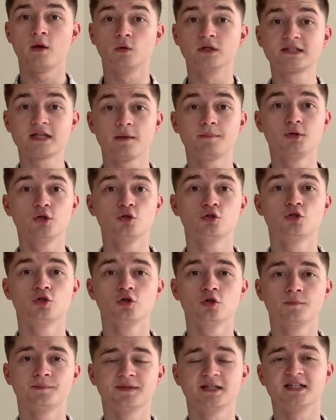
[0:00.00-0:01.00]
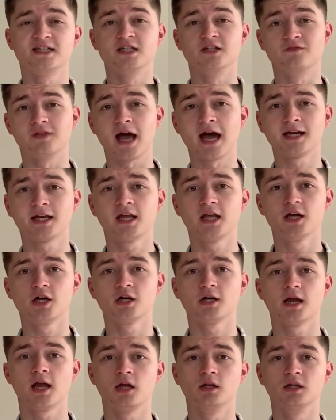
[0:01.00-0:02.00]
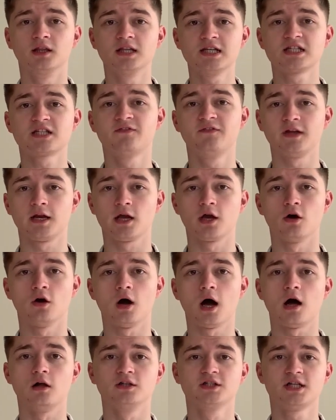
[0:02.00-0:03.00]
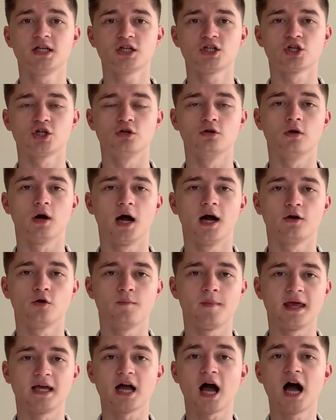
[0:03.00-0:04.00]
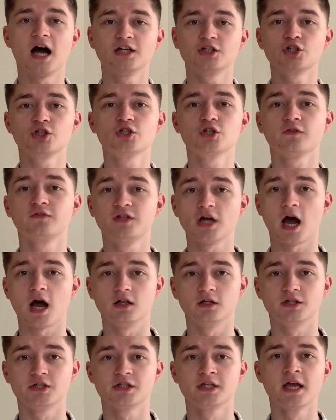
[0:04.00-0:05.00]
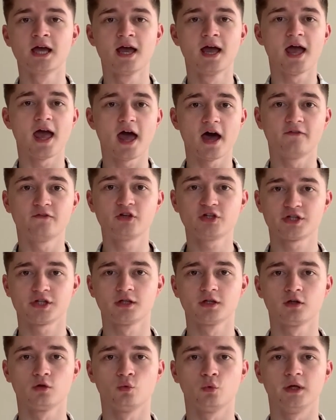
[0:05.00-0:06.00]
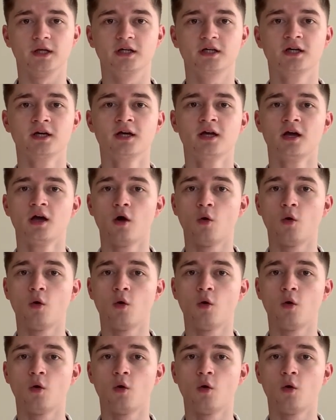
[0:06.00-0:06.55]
Hey, what's up YouTube? This is Vlad here, and in this video I'll teach you how to make hundreds of dollars every single week